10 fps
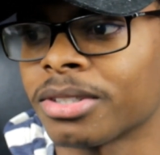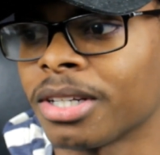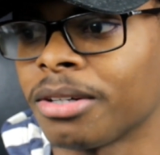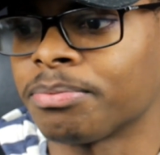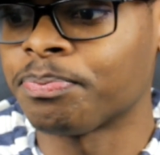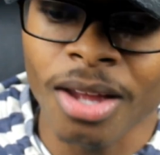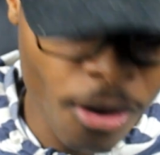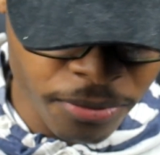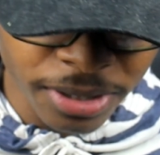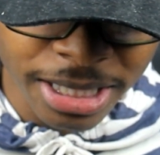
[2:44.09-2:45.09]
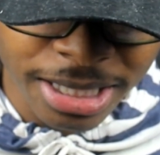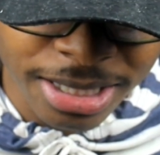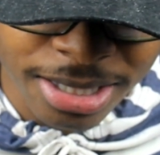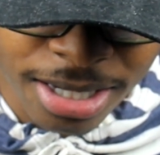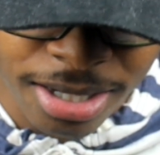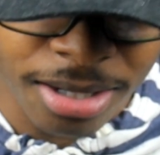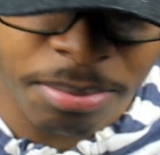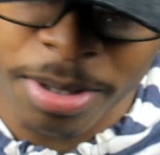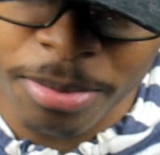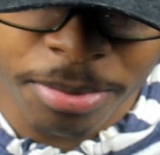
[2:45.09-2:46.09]
So hopefully this is good.
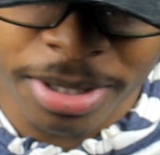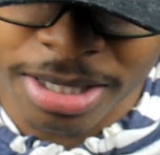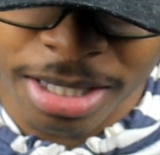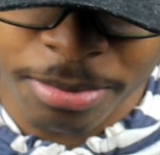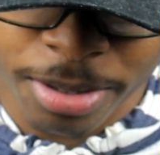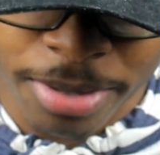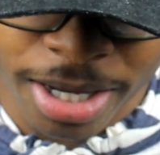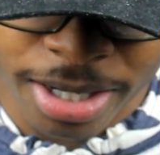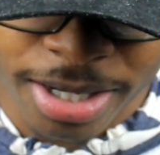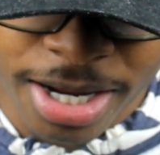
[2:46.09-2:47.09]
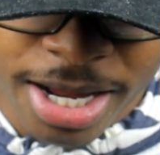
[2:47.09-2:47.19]
People been telling me about it.